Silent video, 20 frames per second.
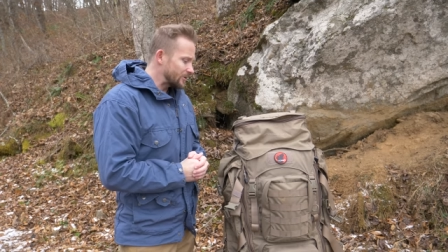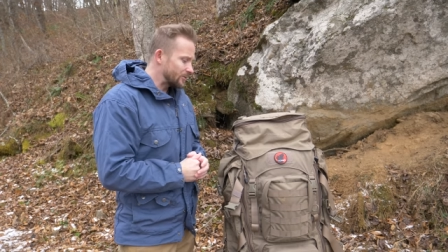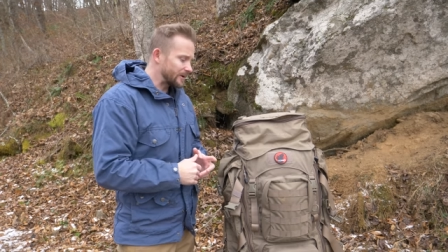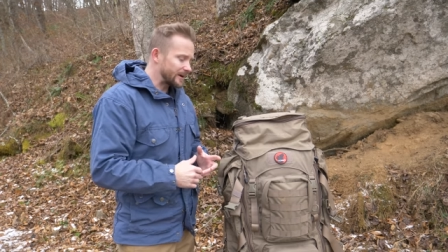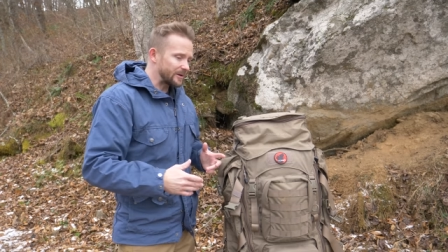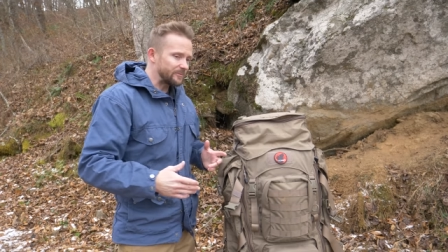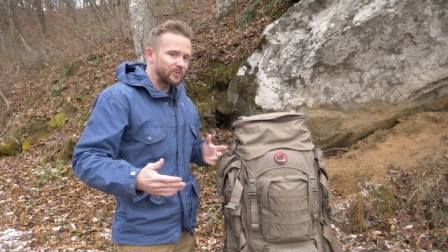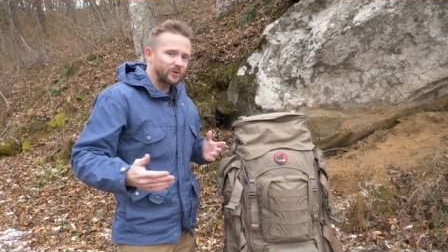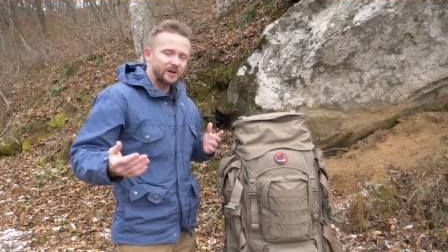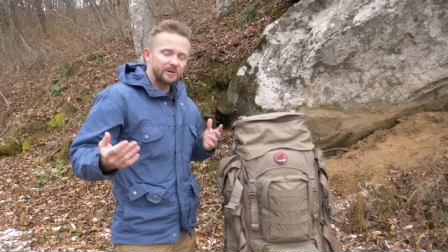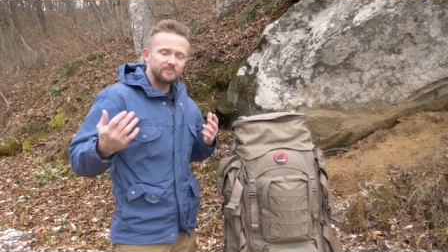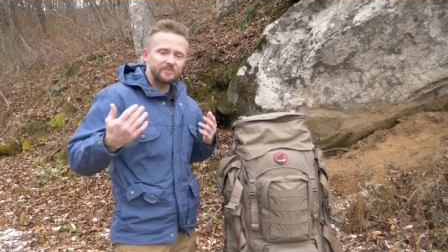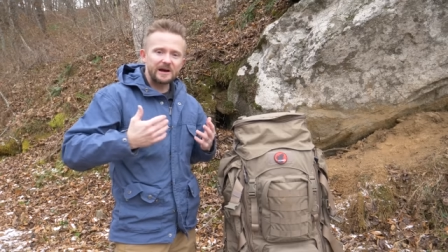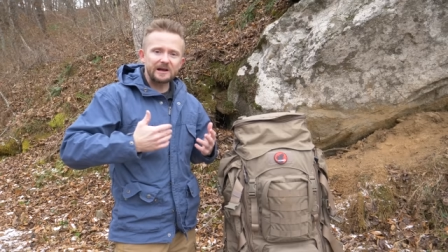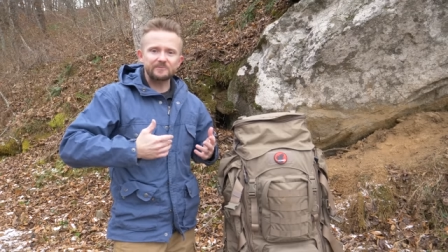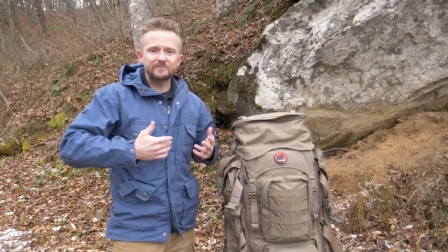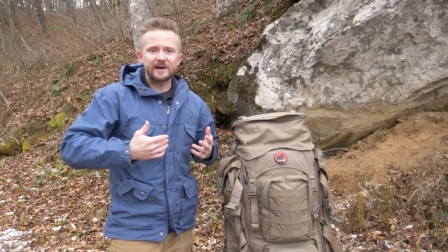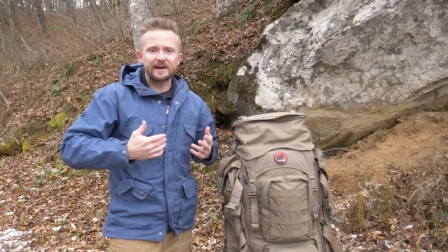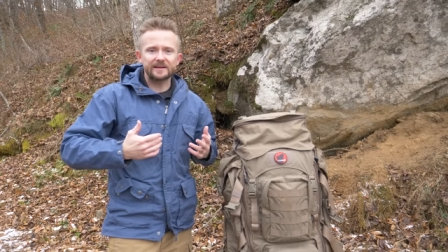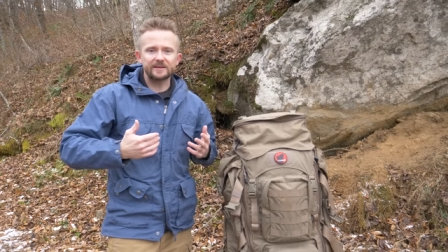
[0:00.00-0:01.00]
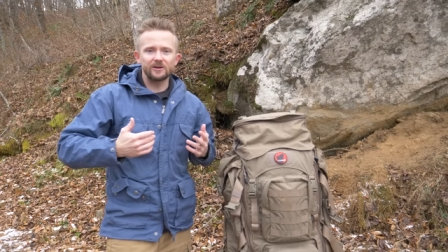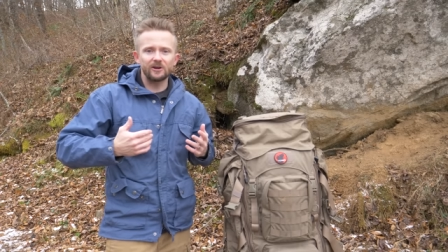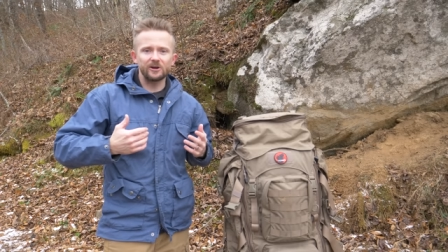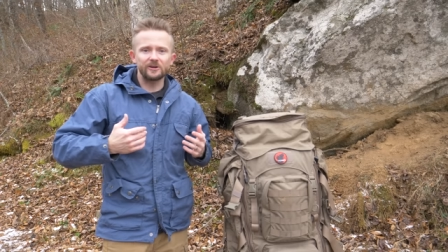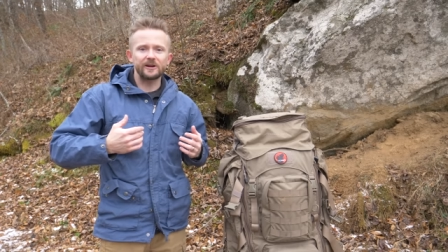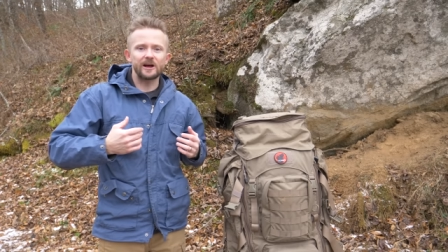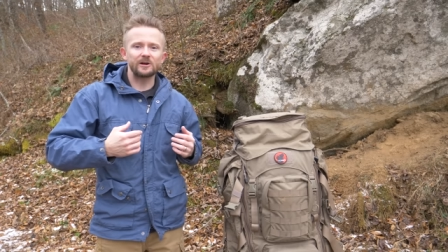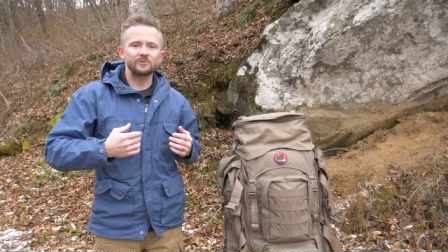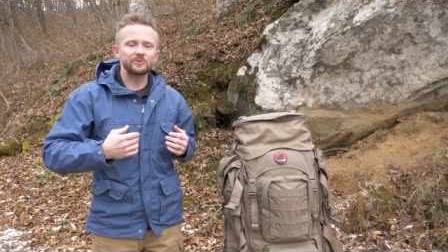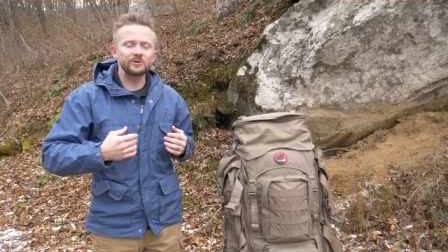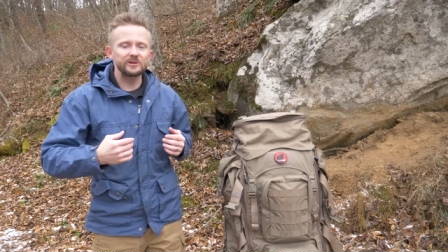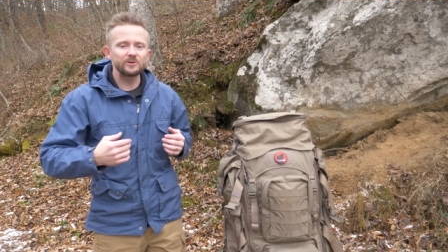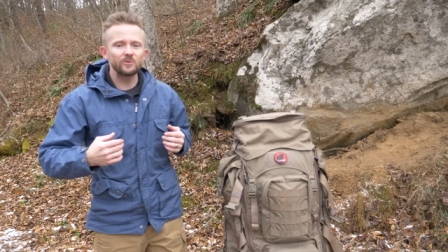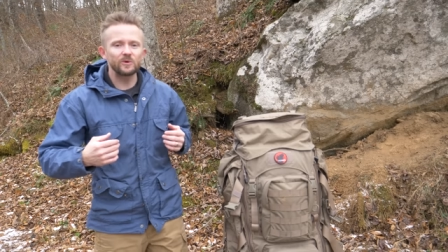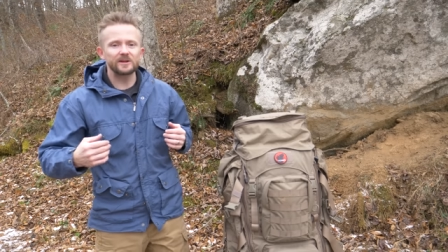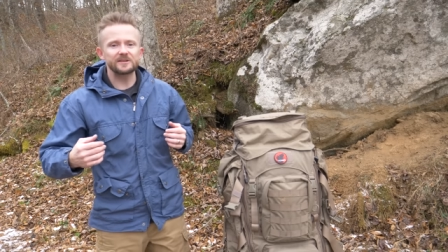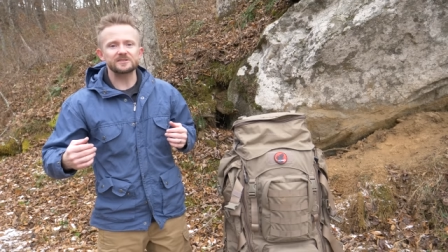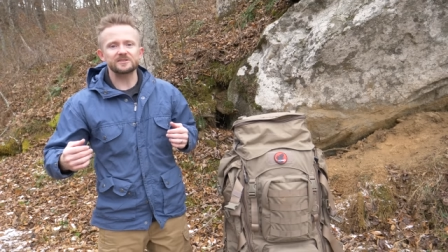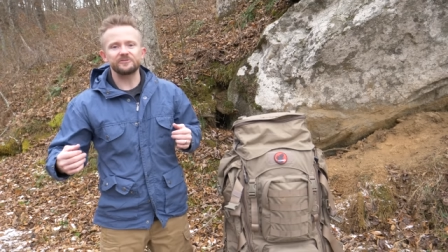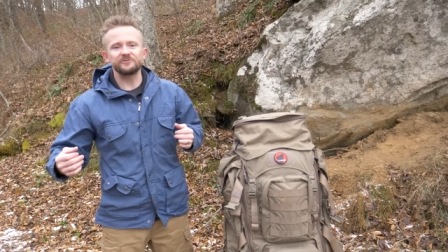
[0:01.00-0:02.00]
When I put a backpack on, I really
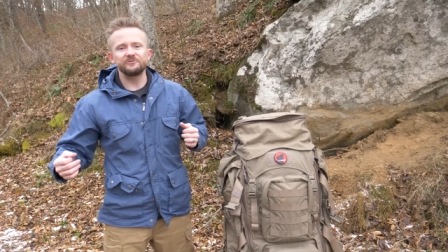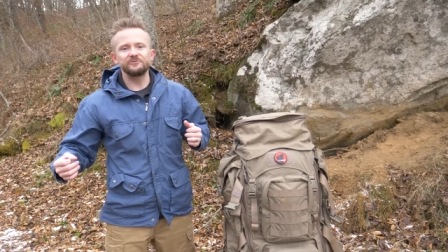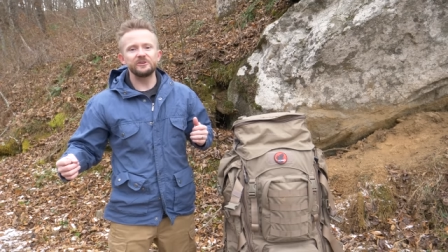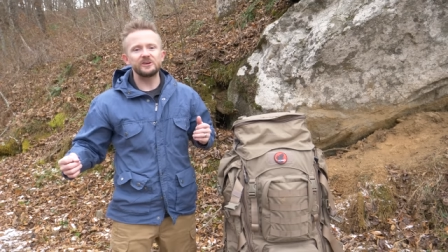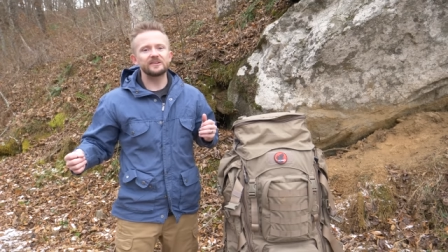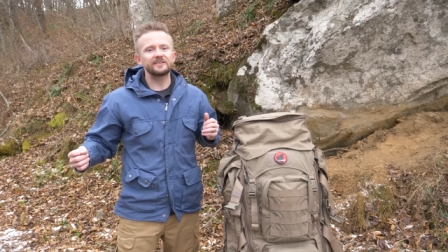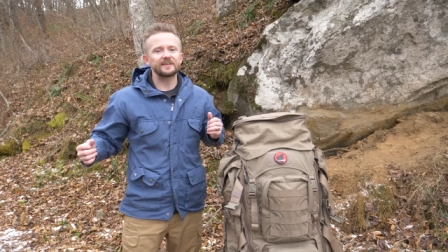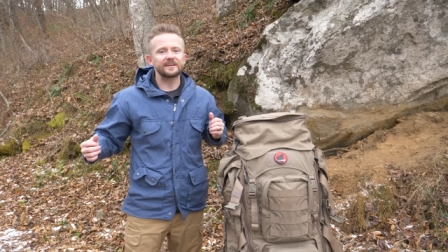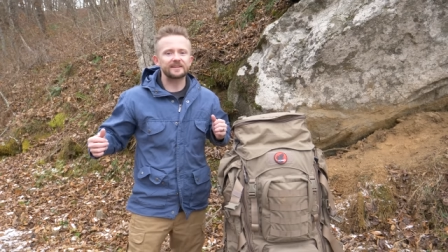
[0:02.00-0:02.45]
want it to fit